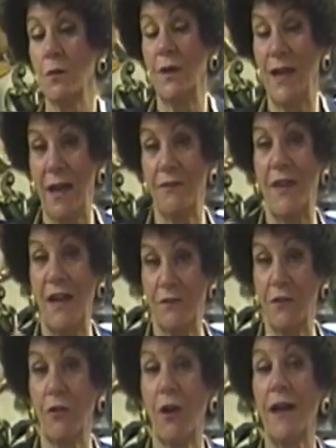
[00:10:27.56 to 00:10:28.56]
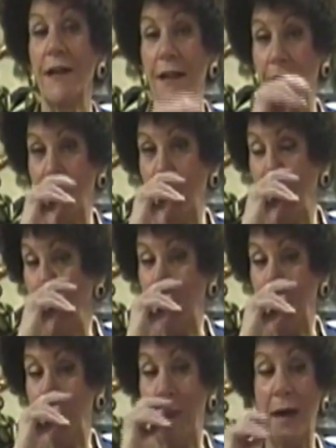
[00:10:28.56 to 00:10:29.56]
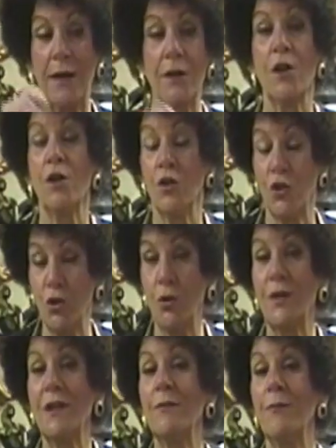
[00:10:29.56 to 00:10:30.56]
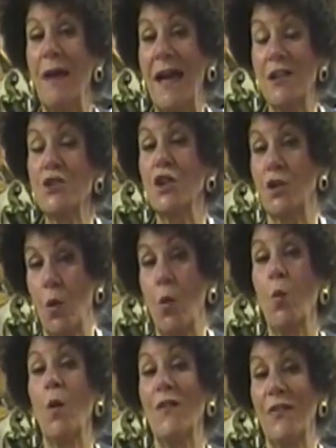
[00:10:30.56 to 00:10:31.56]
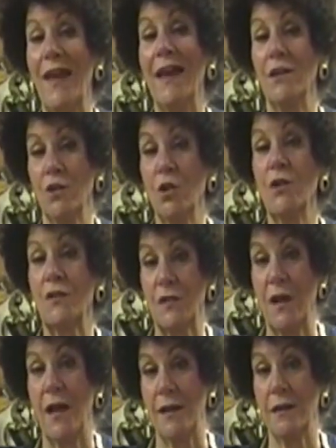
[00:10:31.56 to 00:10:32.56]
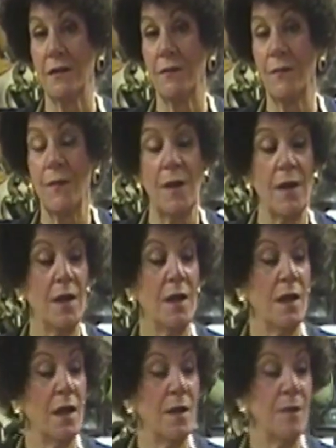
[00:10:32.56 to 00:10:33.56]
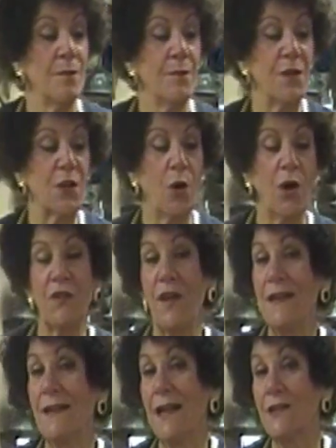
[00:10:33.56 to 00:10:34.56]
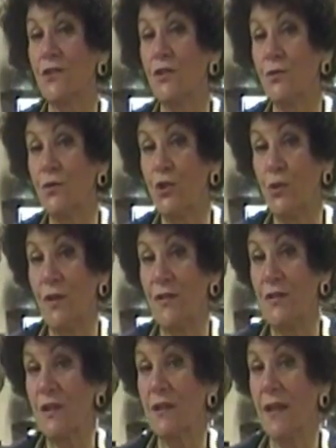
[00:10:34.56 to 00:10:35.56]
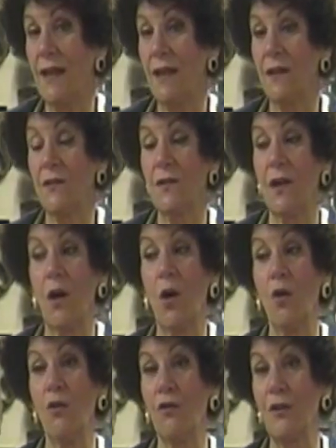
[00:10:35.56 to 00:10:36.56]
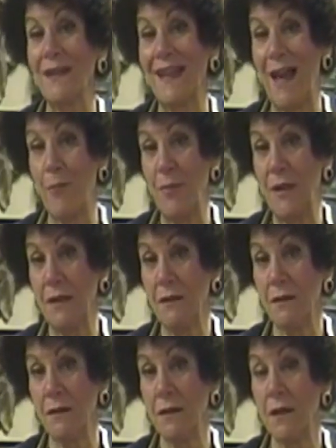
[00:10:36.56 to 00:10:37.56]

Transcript: We have that variety, and if you think about it, you can imagine what that looks like. Because I like to do this glaze overlapping,